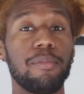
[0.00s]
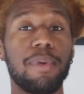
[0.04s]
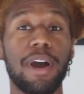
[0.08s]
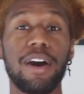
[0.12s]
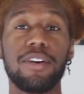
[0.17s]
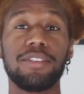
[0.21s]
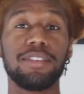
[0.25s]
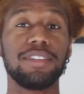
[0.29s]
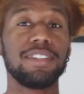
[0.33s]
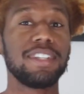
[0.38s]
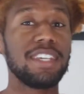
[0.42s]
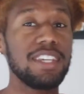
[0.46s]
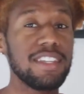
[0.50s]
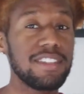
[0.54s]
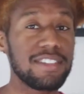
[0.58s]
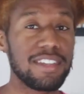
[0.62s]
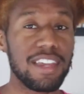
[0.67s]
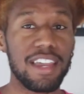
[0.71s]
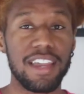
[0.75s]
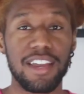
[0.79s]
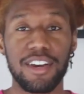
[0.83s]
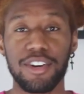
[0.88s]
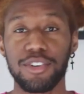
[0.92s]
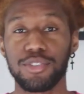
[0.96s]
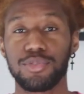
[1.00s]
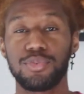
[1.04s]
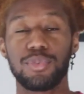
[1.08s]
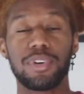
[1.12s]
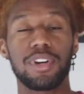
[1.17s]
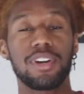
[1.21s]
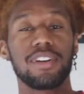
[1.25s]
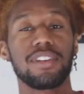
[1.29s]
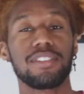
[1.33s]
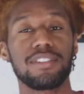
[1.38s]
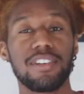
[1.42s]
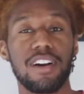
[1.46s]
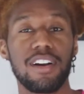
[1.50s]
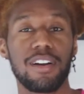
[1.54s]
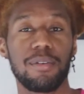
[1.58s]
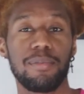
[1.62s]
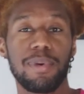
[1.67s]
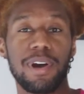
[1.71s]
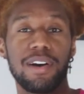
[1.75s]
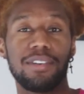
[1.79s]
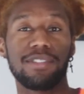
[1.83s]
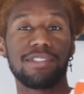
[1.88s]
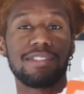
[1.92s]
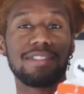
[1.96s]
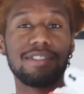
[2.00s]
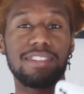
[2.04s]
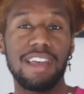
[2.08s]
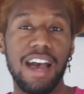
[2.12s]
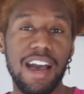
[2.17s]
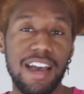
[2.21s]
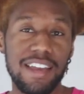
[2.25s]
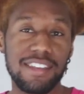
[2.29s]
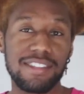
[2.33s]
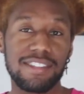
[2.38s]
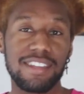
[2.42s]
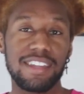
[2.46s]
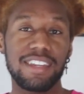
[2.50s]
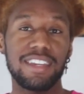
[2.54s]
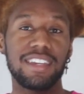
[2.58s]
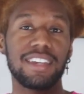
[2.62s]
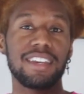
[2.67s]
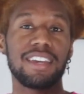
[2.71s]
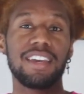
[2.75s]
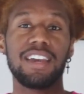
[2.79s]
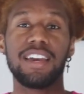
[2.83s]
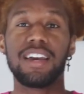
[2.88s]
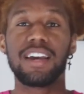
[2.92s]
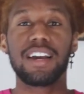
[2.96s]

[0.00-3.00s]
about details, we're gonna talk about sizing,